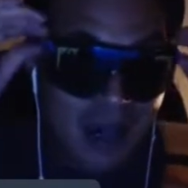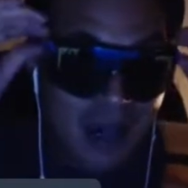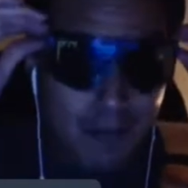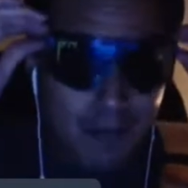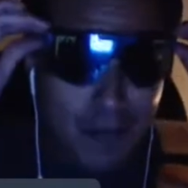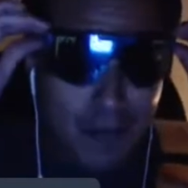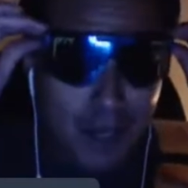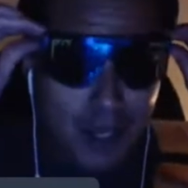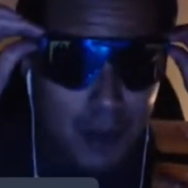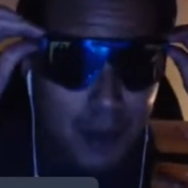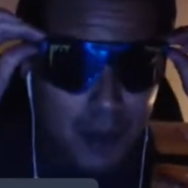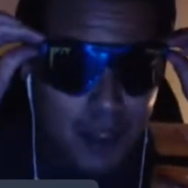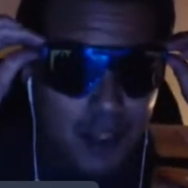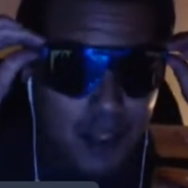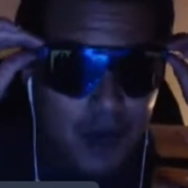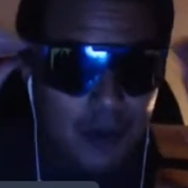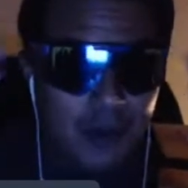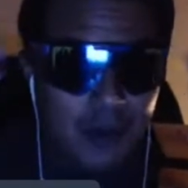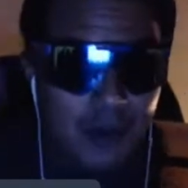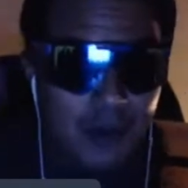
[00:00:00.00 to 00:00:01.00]
But
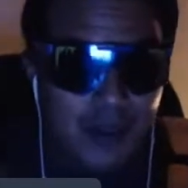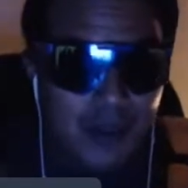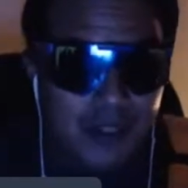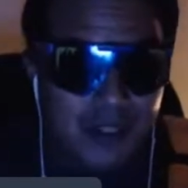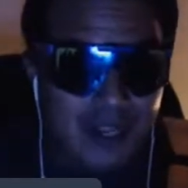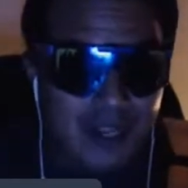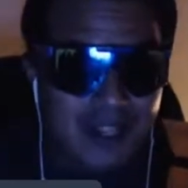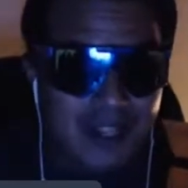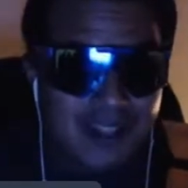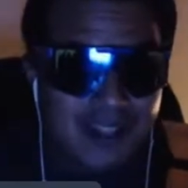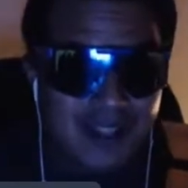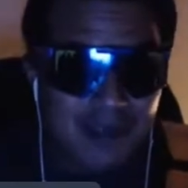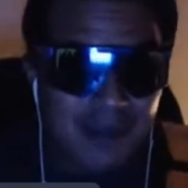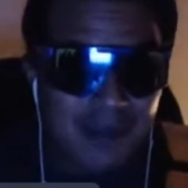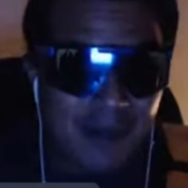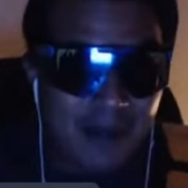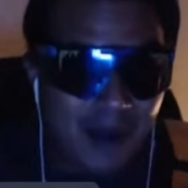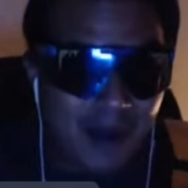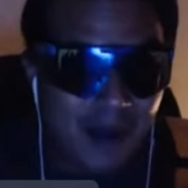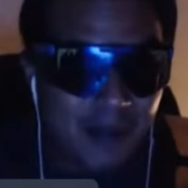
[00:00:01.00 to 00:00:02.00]
WWE is not
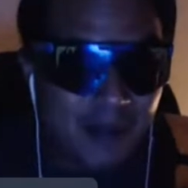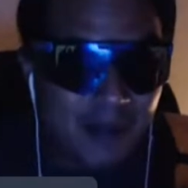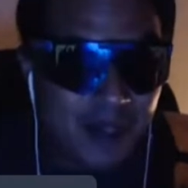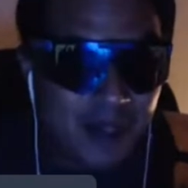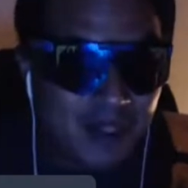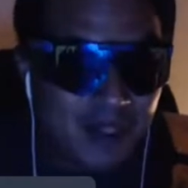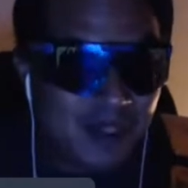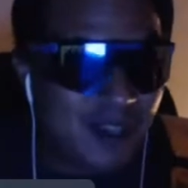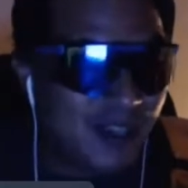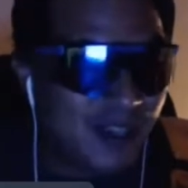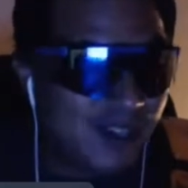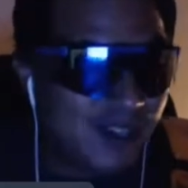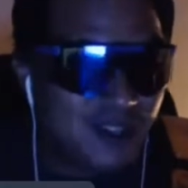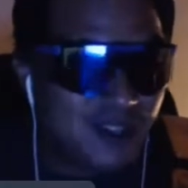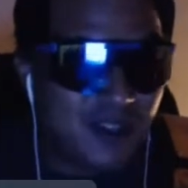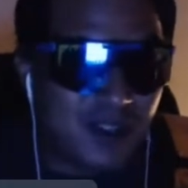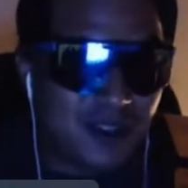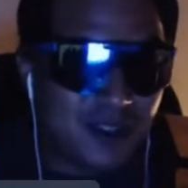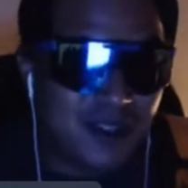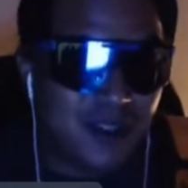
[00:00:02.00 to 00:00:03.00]
stepping up. They
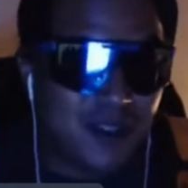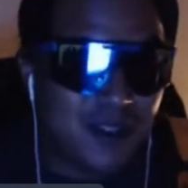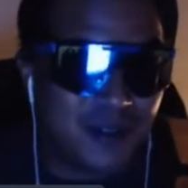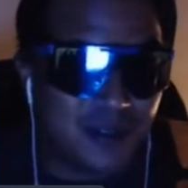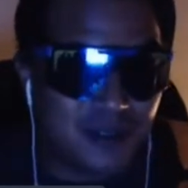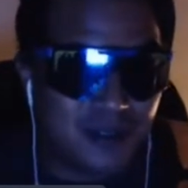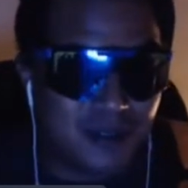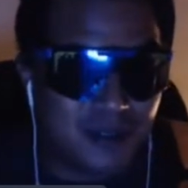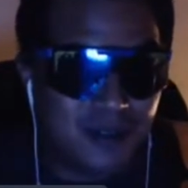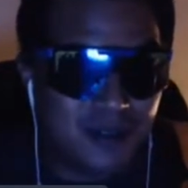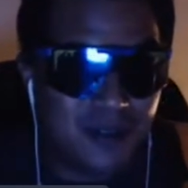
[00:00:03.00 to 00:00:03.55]
suck still.